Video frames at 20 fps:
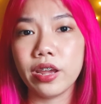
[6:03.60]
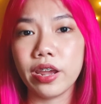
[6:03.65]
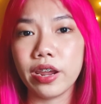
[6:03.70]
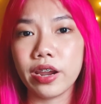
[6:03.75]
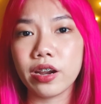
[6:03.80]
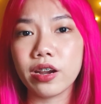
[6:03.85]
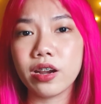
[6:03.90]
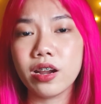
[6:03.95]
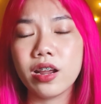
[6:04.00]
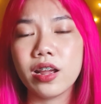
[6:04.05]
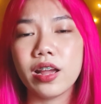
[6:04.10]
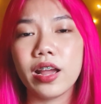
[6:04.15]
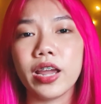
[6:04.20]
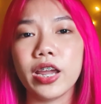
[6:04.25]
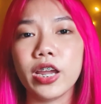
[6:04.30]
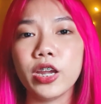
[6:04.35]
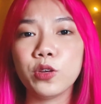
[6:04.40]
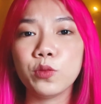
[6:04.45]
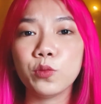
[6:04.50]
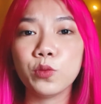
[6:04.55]
hair.
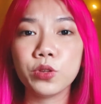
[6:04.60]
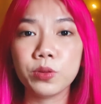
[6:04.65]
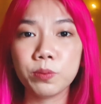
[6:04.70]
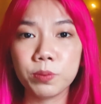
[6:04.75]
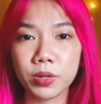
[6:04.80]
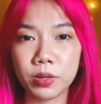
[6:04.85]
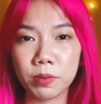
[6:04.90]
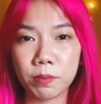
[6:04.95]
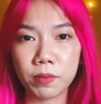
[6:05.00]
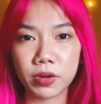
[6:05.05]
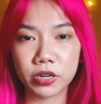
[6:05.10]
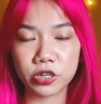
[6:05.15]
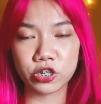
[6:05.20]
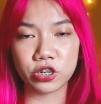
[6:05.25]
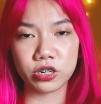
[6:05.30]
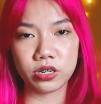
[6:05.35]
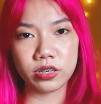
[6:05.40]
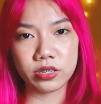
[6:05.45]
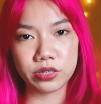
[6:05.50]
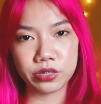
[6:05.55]
It would be much
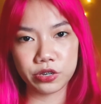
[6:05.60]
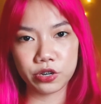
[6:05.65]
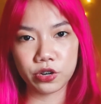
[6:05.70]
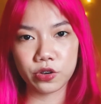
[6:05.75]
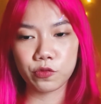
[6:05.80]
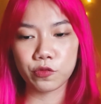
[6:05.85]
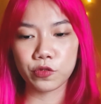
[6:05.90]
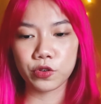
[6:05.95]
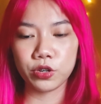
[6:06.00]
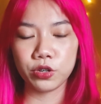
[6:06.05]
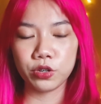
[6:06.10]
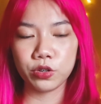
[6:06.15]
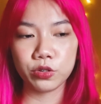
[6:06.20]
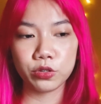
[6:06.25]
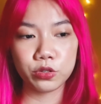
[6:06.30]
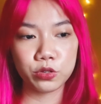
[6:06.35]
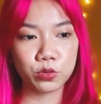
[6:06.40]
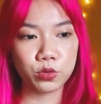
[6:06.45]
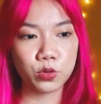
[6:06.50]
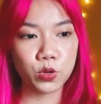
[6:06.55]
easier for
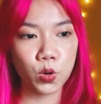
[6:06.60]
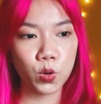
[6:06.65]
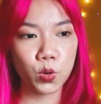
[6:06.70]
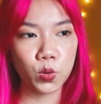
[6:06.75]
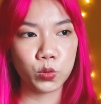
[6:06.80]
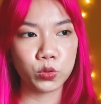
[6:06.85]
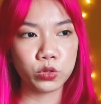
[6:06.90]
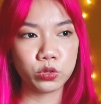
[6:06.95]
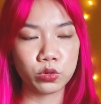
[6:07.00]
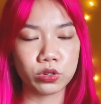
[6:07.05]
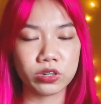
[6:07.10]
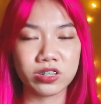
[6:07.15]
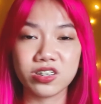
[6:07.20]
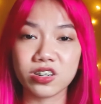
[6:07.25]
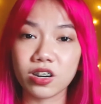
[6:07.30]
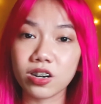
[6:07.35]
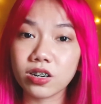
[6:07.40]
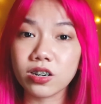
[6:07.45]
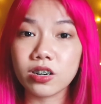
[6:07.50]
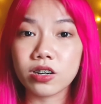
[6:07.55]
you to go to a
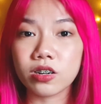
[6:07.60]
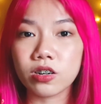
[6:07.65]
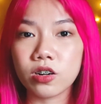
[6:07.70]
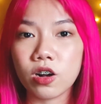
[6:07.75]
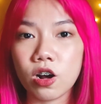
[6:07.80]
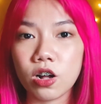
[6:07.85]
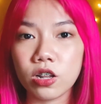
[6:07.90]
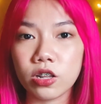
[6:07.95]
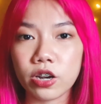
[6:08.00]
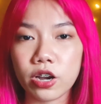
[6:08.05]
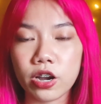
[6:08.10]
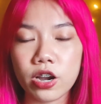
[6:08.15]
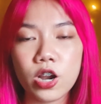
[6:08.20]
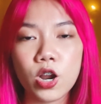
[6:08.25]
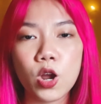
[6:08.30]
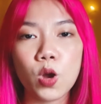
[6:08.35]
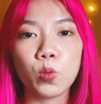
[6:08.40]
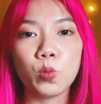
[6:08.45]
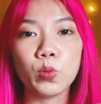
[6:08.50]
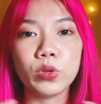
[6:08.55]
darker color
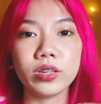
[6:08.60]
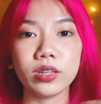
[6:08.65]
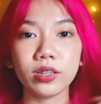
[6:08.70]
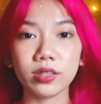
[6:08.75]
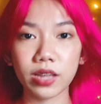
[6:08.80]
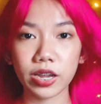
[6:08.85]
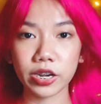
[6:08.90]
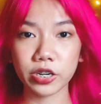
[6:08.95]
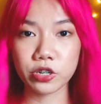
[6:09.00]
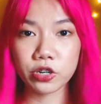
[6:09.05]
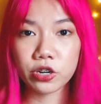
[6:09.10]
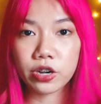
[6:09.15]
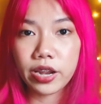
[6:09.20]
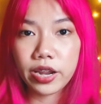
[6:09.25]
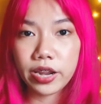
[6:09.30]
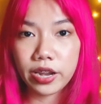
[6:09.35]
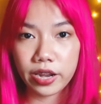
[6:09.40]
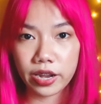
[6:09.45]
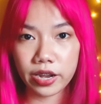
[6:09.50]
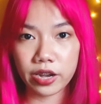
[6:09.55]
with a lighter
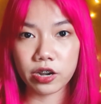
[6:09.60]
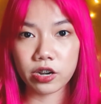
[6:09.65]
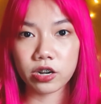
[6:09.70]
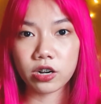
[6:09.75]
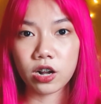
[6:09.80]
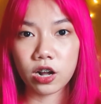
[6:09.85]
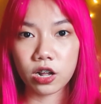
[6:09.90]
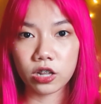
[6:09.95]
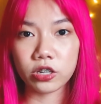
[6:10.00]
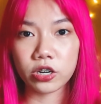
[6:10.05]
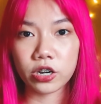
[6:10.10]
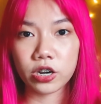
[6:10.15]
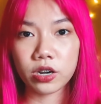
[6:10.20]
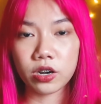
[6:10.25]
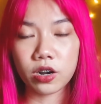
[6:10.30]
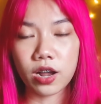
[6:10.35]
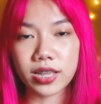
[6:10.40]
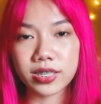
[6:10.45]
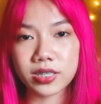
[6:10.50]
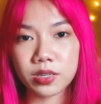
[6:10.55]
hair color
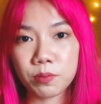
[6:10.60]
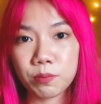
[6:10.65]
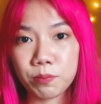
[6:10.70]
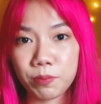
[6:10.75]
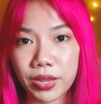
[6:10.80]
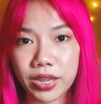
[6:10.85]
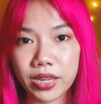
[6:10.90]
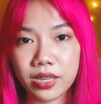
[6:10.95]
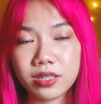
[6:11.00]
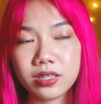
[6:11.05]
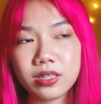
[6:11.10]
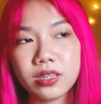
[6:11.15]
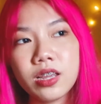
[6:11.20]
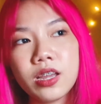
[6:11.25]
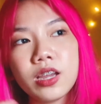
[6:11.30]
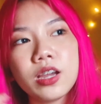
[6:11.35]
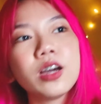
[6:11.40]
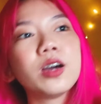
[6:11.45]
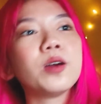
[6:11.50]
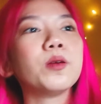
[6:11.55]
as a base.
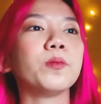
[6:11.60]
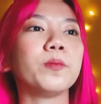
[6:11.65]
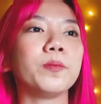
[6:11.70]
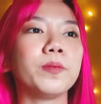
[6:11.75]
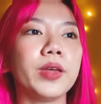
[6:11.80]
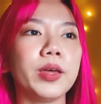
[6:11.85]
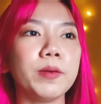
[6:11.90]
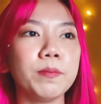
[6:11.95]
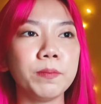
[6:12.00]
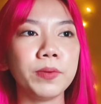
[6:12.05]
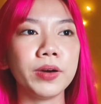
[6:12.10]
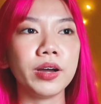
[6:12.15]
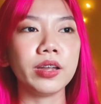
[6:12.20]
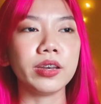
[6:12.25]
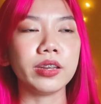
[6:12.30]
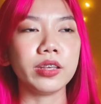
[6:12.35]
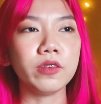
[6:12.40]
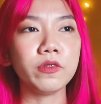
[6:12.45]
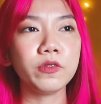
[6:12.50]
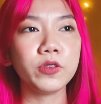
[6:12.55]

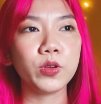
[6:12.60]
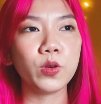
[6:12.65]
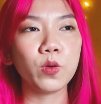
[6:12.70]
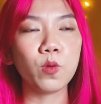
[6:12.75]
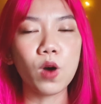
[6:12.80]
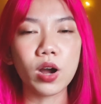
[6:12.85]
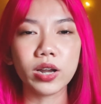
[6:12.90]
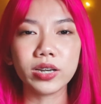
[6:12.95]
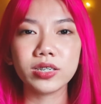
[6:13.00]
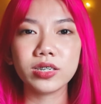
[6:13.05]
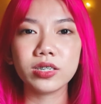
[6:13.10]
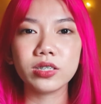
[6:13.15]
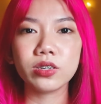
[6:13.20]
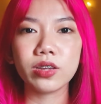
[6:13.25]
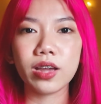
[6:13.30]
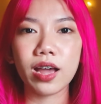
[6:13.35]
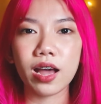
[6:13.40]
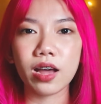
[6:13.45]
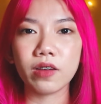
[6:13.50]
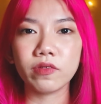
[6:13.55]
But if you wanted to
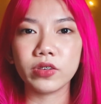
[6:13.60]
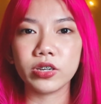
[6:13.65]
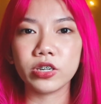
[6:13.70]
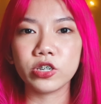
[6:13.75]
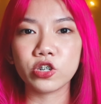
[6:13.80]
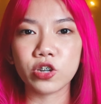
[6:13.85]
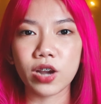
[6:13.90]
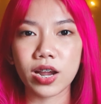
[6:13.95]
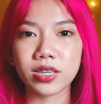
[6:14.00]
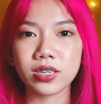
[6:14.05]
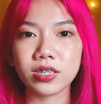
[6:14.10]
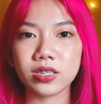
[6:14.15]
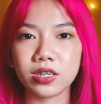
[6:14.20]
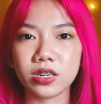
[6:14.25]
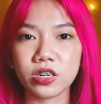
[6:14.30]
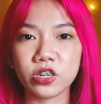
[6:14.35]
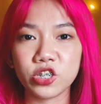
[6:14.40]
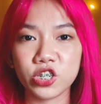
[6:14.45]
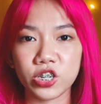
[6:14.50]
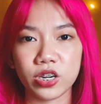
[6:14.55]
have a
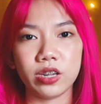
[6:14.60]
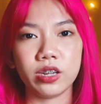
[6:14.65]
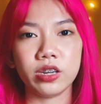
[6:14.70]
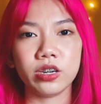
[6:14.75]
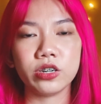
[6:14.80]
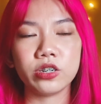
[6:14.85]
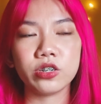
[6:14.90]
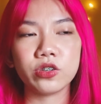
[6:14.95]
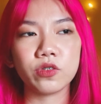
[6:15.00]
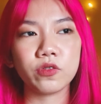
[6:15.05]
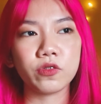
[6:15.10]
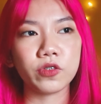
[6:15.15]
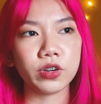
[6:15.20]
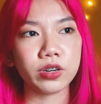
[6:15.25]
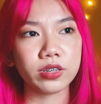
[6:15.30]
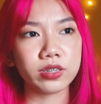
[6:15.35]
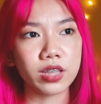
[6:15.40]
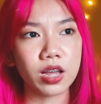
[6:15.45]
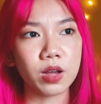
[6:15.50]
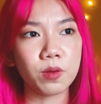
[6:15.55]
drastic change, for
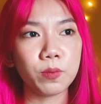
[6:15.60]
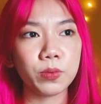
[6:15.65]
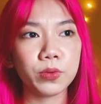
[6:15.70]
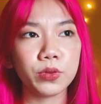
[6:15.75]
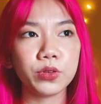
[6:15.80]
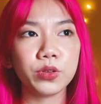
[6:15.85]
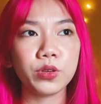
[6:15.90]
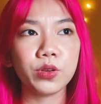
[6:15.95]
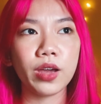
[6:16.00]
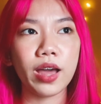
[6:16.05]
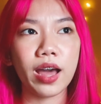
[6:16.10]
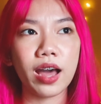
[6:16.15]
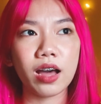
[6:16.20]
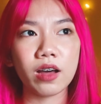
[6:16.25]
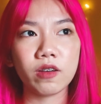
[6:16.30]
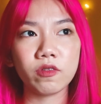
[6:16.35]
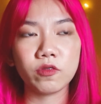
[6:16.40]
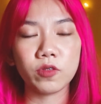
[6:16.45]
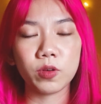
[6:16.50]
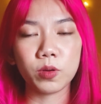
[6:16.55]
example, you
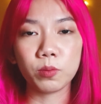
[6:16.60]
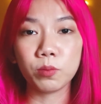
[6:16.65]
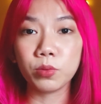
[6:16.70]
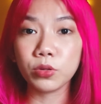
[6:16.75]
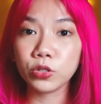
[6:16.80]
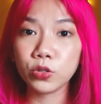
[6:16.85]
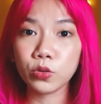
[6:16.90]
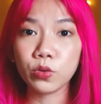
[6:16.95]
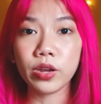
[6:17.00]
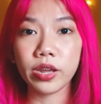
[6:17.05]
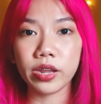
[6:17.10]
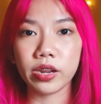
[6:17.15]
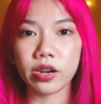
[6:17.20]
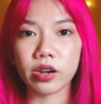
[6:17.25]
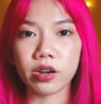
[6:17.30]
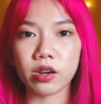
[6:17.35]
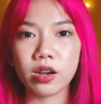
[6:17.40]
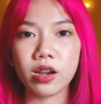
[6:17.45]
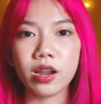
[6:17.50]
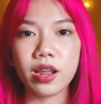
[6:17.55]
have blue
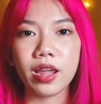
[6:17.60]
hair